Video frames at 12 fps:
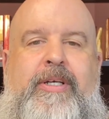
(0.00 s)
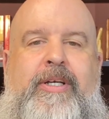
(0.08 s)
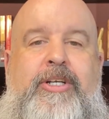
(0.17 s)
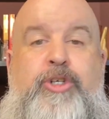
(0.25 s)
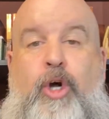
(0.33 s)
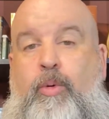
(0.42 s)

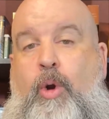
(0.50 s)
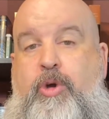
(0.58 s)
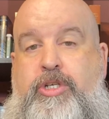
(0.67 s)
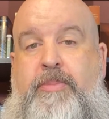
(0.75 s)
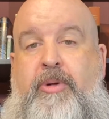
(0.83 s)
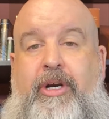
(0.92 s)
Joel
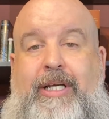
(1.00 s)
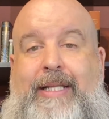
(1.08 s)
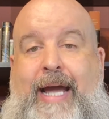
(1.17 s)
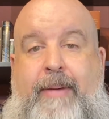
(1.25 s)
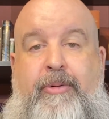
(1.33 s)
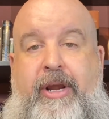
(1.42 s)
Rosenberg
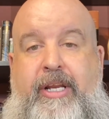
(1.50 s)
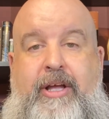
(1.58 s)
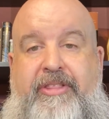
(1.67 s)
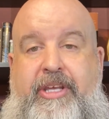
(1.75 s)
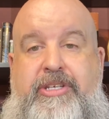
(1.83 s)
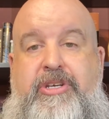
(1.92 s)
elaborated
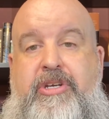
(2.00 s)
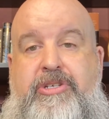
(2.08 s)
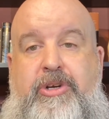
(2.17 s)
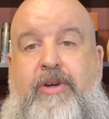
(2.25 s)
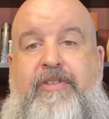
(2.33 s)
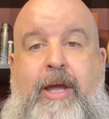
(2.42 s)
on this
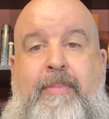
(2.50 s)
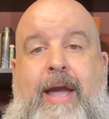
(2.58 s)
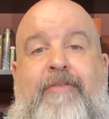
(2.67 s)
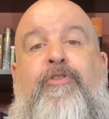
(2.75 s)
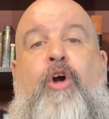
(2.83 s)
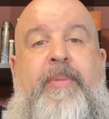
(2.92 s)
survey by
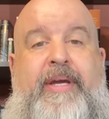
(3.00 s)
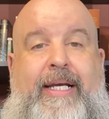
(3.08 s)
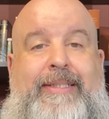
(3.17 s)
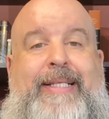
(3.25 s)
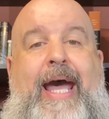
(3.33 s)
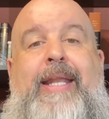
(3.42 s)
informing
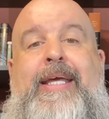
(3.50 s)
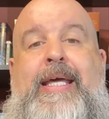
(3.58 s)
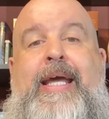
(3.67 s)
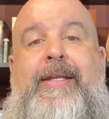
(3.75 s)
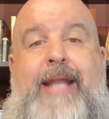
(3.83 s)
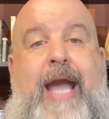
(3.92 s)
us that
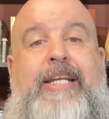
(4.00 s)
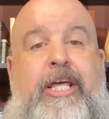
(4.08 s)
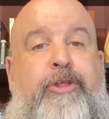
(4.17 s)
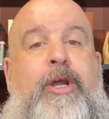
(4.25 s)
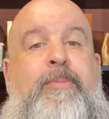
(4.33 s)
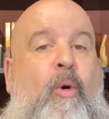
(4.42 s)

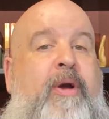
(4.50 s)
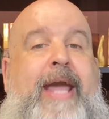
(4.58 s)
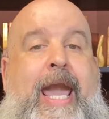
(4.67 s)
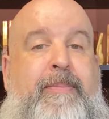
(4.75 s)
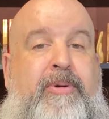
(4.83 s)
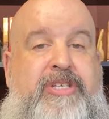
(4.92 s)
ninety-three point
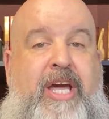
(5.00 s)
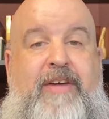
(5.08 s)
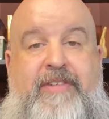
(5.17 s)
eight percent of